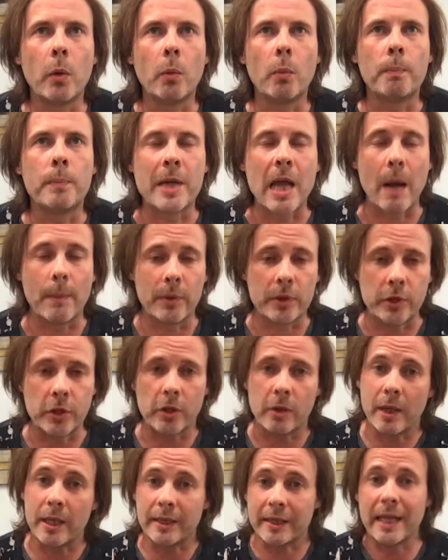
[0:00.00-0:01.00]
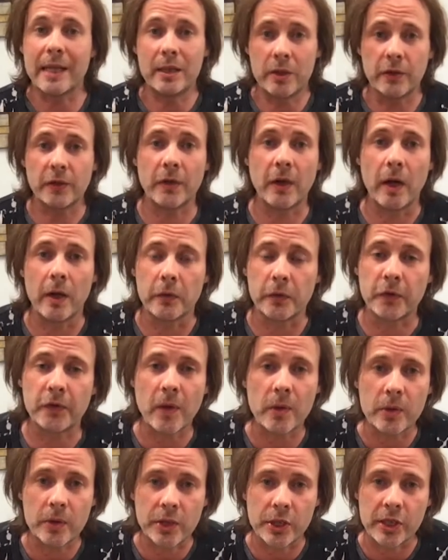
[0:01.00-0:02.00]
be able to identify and
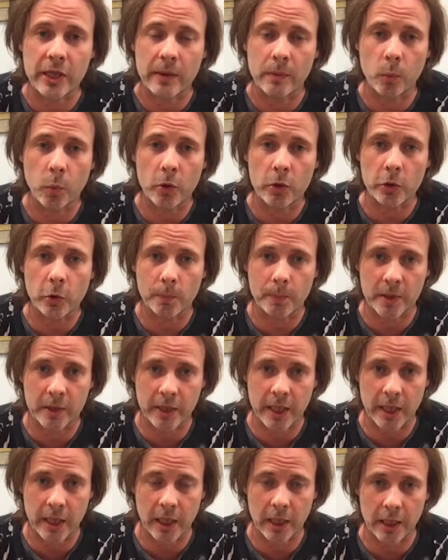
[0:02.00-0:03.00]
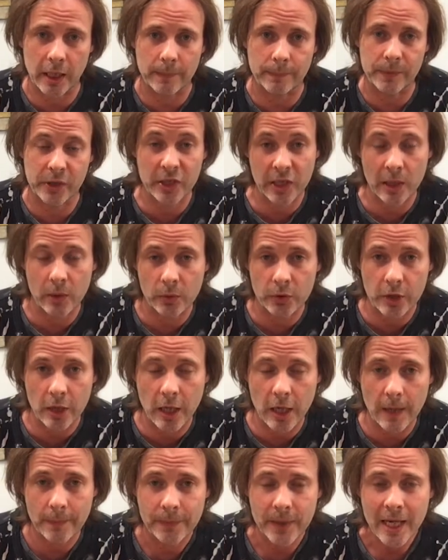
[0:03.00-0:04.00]
focus in what your particular skills
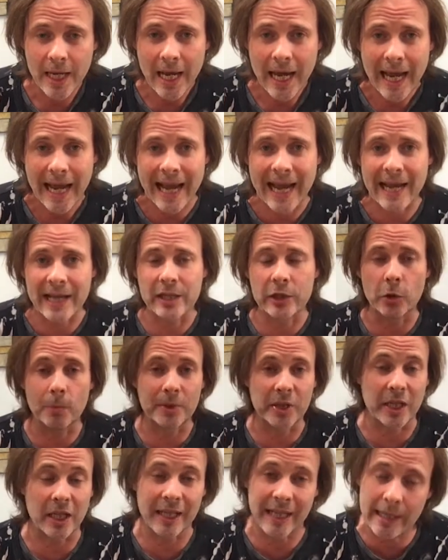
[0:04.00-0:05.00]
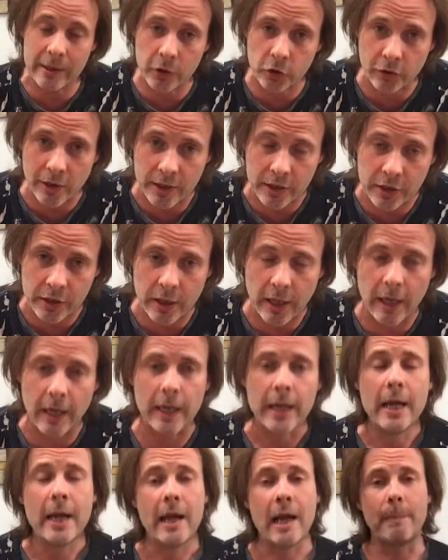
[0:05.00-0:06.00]
are and your particular interests are.
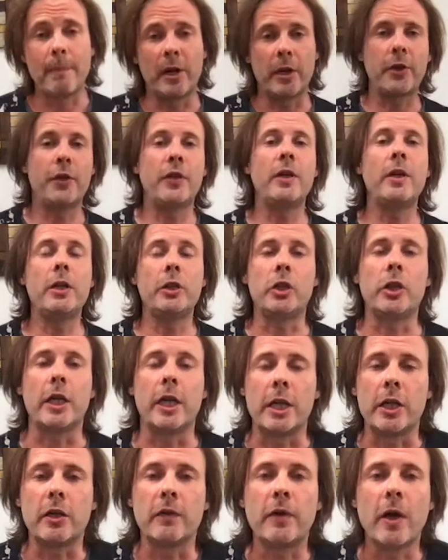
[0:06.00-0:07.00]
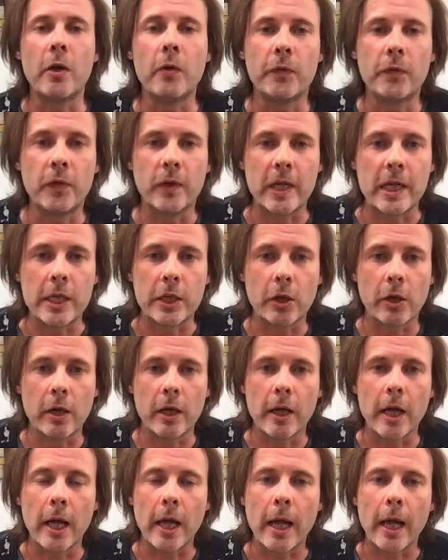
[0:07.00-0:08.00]
And by the 3rd year, you've hopefully got
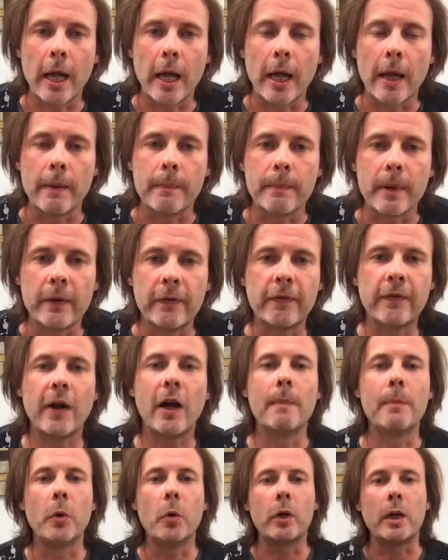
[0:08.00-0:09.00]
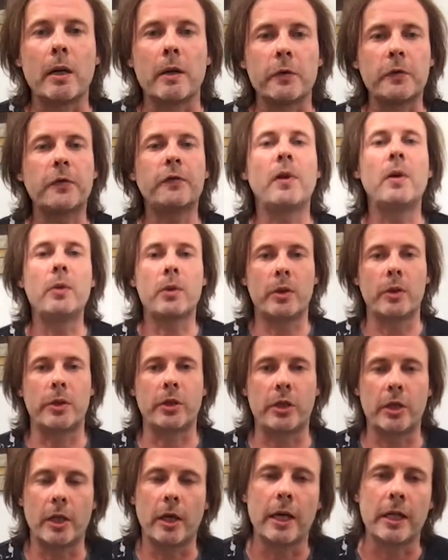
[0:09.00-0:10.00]
a far more of
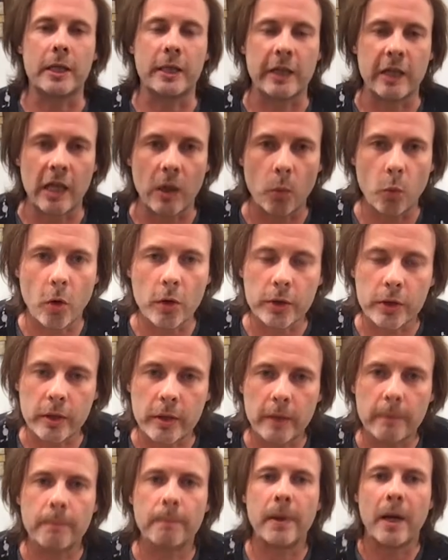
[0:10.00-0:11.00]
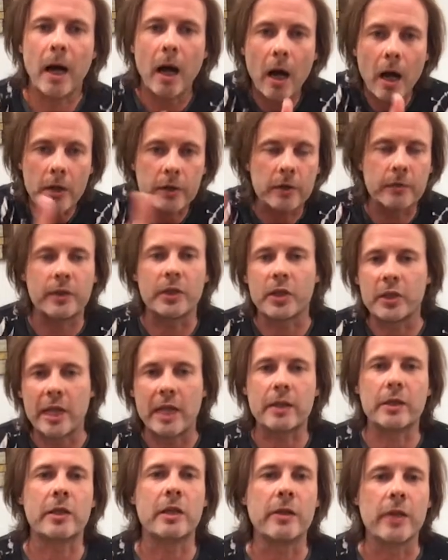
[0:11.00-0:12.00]
focused idea what part of the
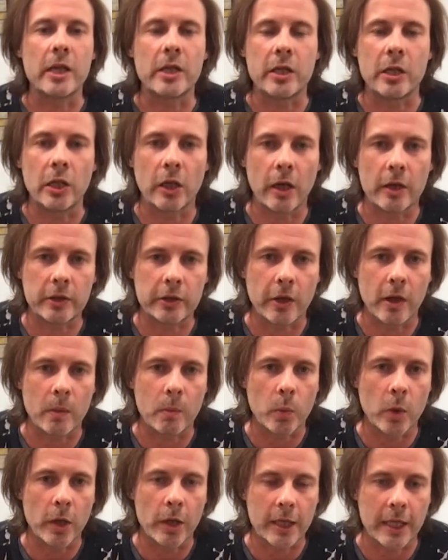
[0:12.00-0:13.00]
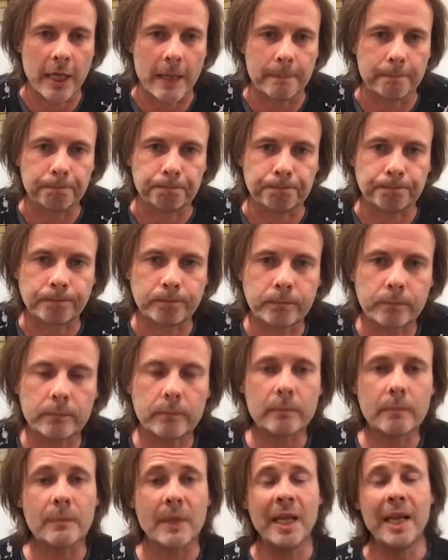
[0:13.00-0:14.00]
sector that you'd like to go and work in.
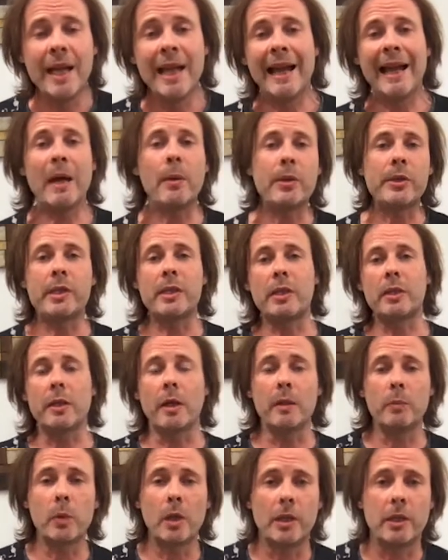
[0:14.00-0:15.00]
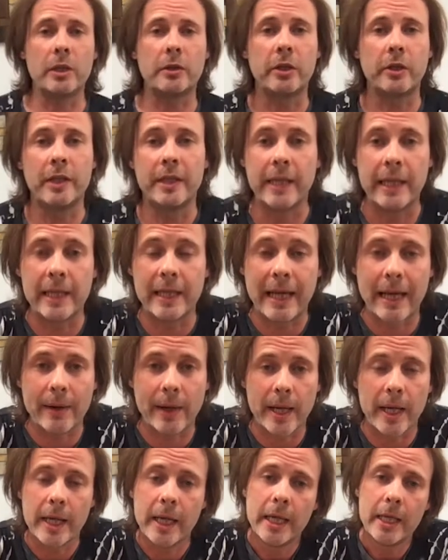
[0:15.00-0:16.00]
How is this done? Well, it's done in
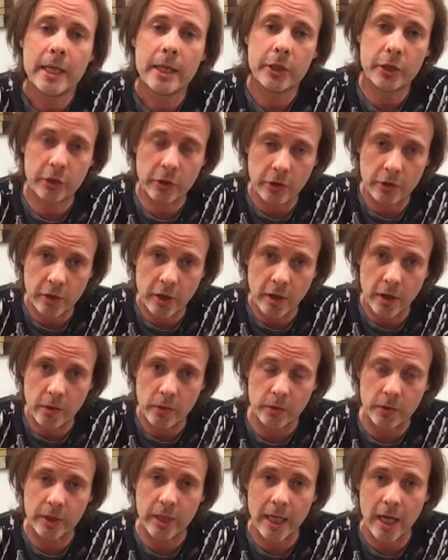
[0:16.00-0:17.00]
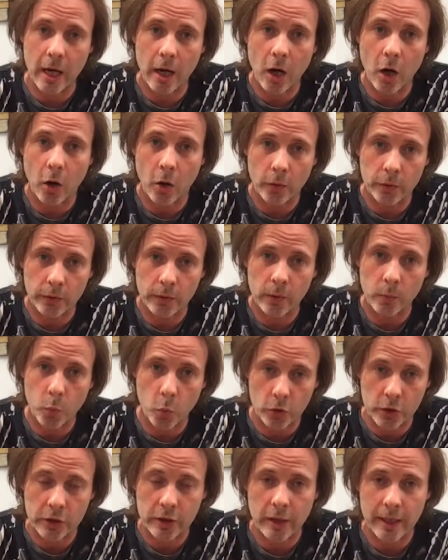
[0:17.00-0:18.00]
our studios on the
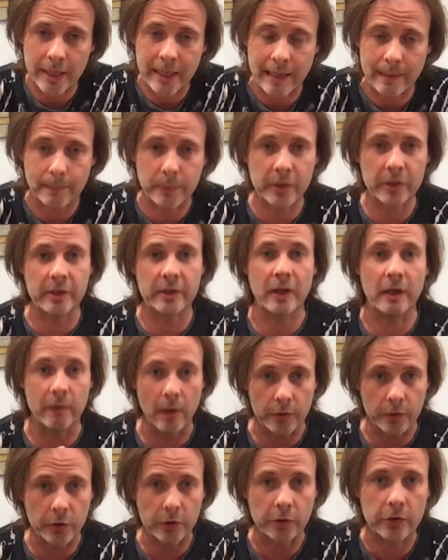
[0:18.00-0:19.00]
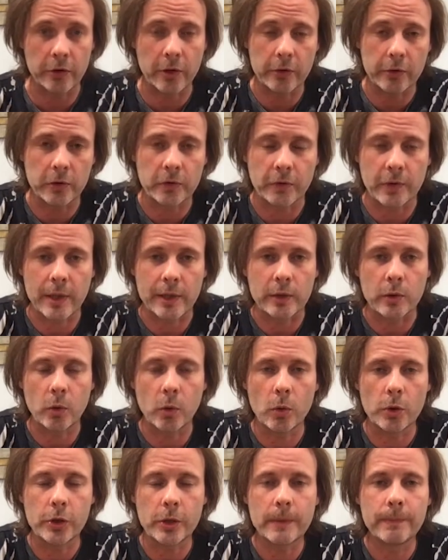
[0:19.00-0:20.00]
Wardside campus. It's our own studio just for our
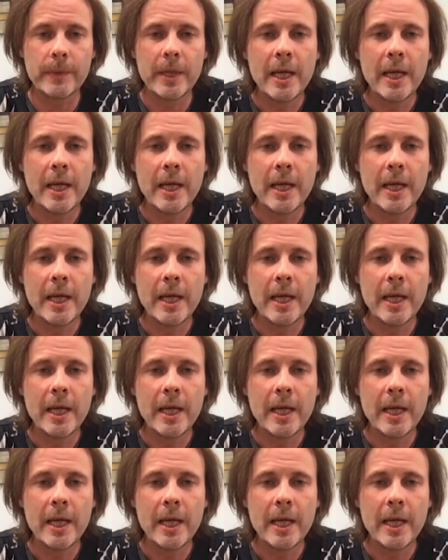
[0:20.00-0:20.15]
course.